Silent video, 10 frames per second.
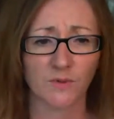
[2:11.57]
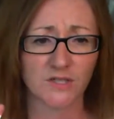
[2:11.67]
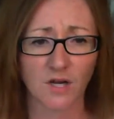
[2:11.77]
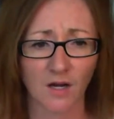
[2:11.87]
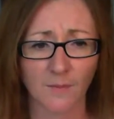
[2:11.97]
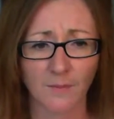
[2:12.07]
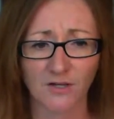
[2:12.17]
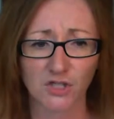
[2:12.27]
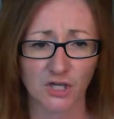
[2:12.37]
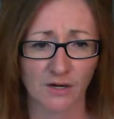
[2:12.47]
We talk
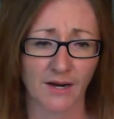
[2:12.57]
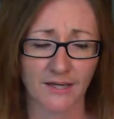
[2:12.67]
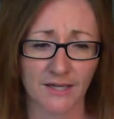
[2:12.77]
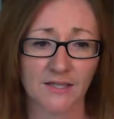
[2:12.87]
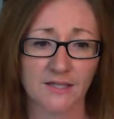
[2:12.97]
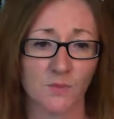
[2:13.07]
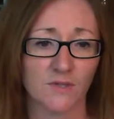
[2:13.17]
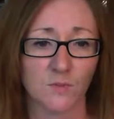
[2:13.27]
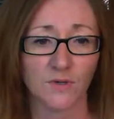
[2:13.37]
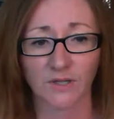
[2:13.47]
about, share ideas,
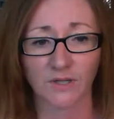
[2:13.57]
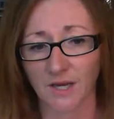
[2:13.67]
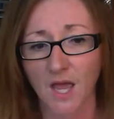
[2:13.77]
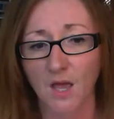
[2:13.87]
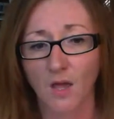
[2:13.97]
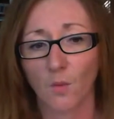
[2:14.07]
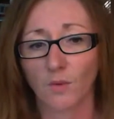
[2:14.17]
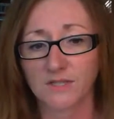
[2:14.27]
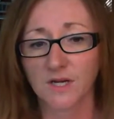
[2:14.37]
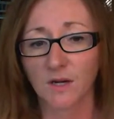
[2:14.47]
what's working,
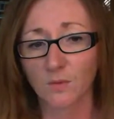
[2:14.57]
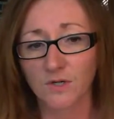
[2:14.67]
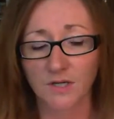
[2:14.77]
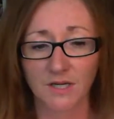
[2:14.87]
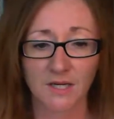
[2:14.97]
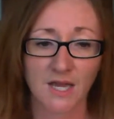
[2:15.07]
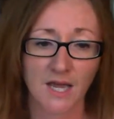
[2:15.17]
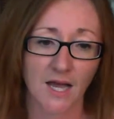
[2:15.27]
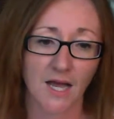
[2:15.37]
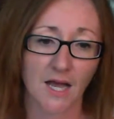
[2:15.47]
what's not working.
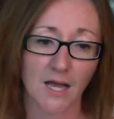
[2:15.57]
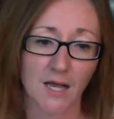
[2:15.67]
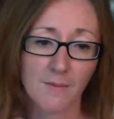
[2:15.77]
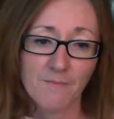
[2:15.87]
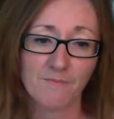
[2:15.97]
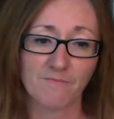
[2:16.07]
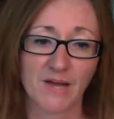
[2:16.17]
And